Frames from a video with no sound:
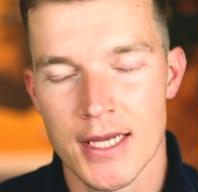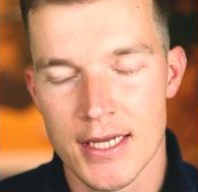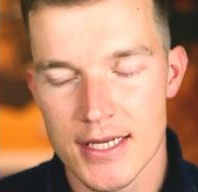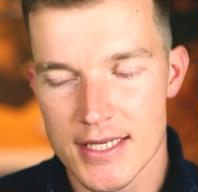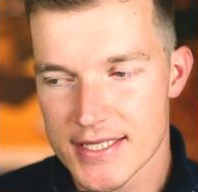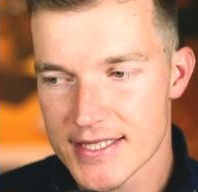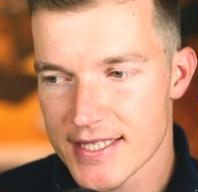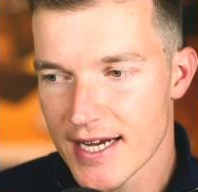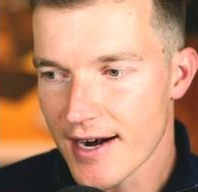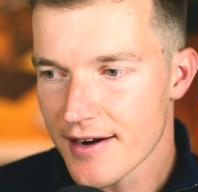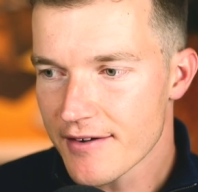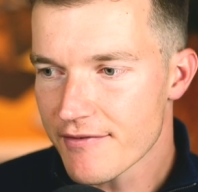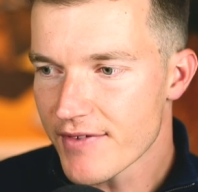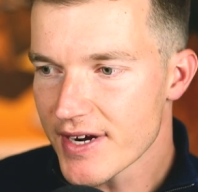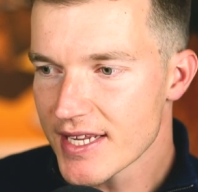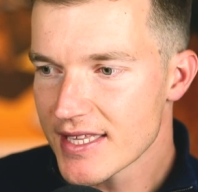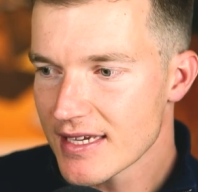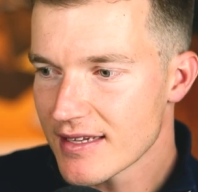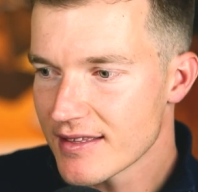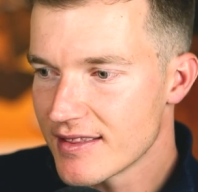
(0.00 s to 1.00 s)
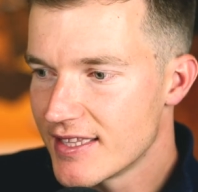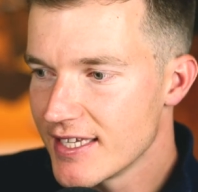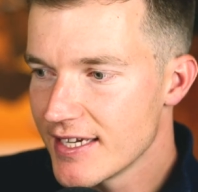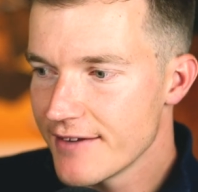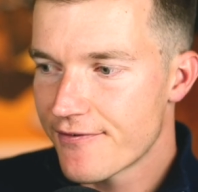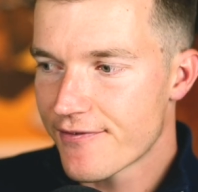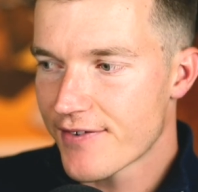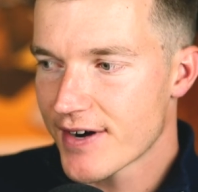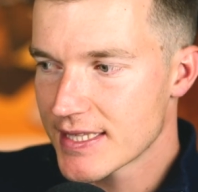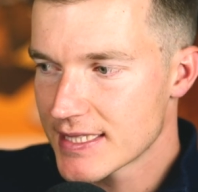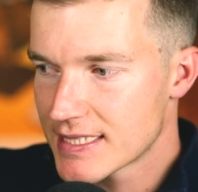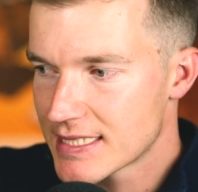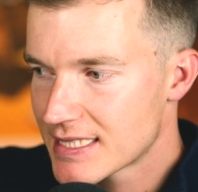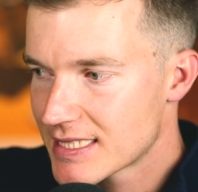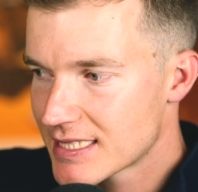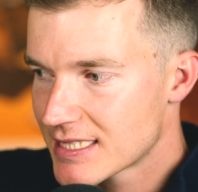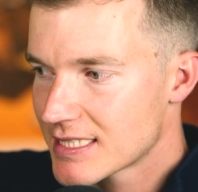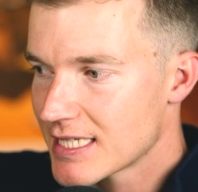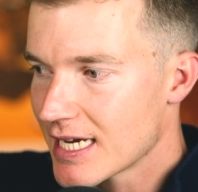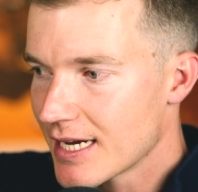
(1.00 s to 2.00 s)
Start reading different
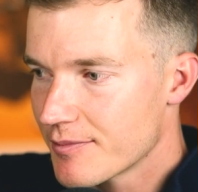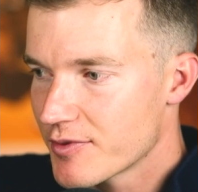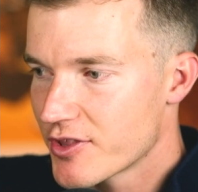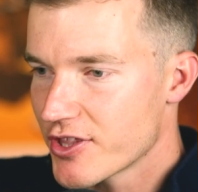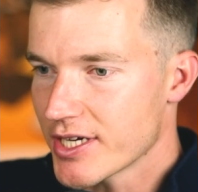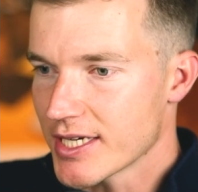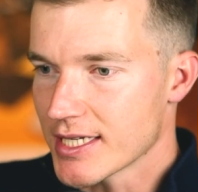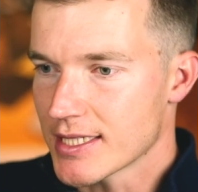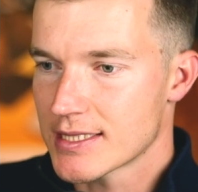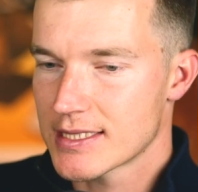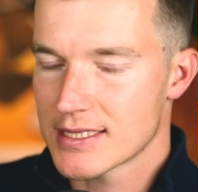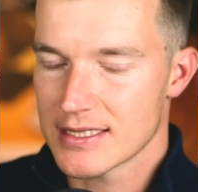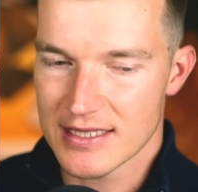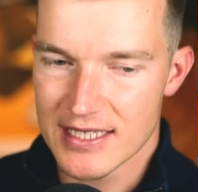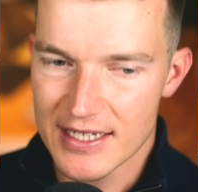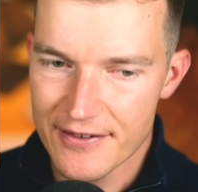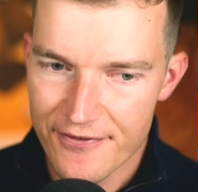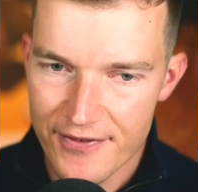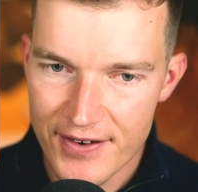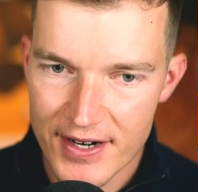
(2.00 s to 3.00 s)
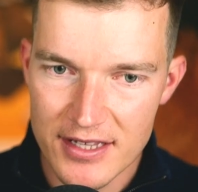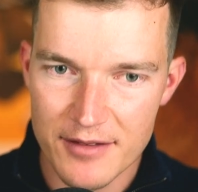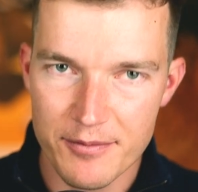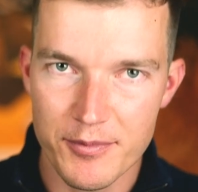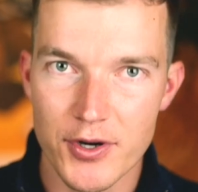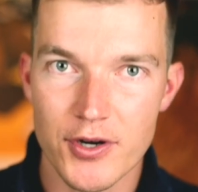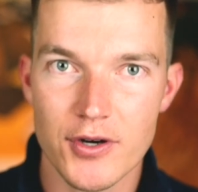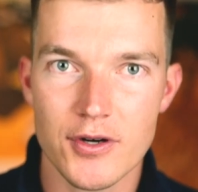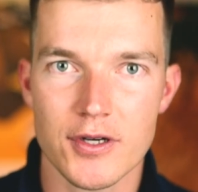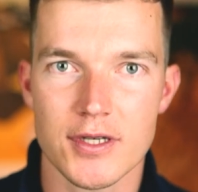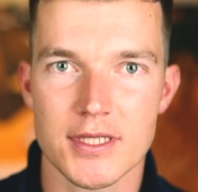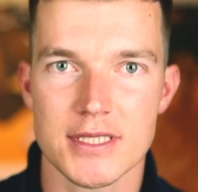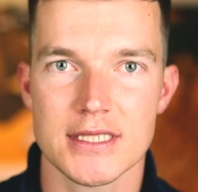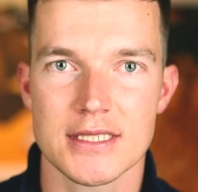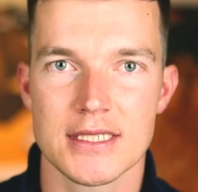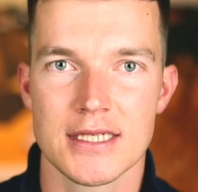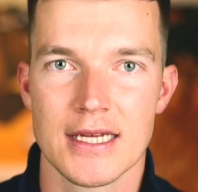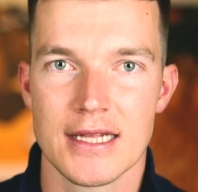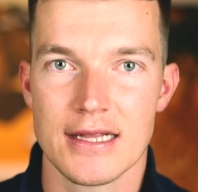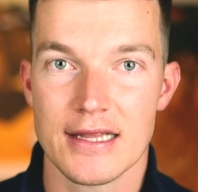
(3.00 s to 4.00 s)
subjects, different books.